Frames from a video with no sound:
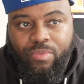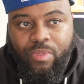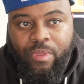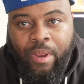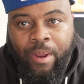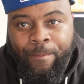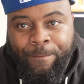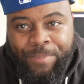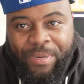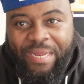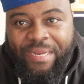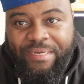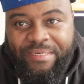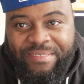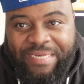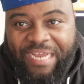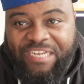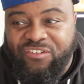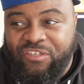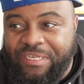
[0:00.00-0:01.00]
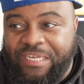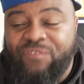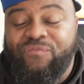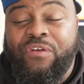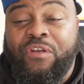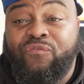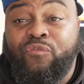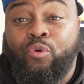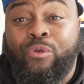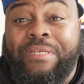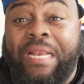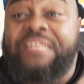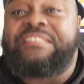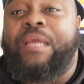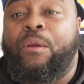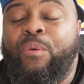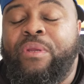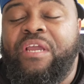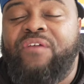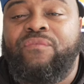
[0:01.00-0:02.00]
but that's even if you let's say
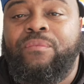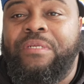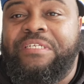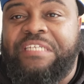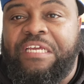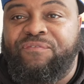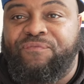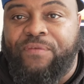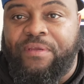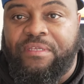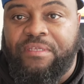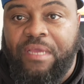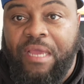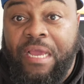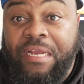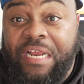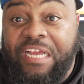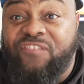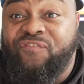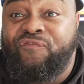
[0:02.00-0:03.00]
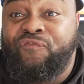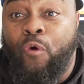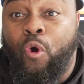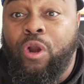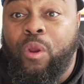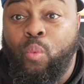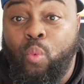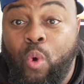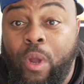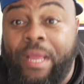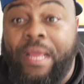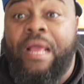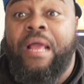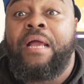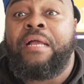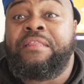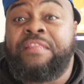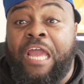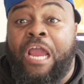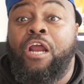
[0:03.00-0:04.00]
we give them the defense, that's four to one.
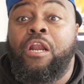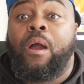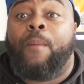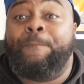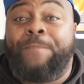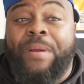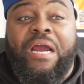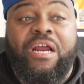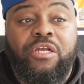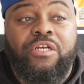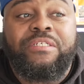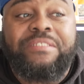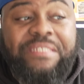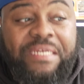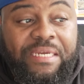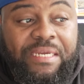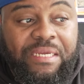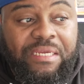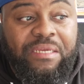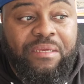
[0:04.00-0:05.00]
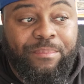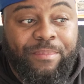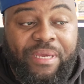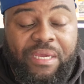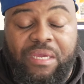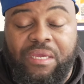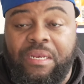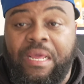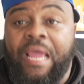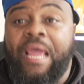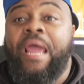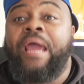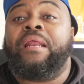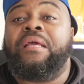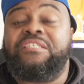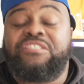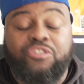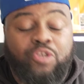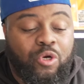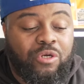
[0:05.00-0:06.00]
They're the better team, man. And
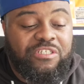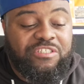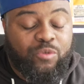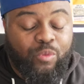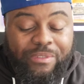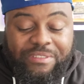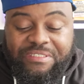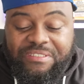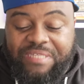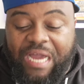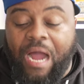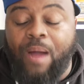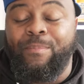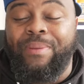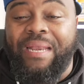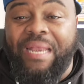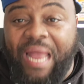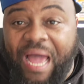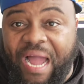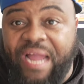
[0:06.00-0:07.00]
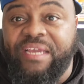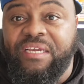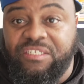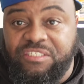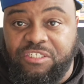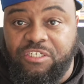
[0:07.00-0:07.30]
as soon as we stop lying to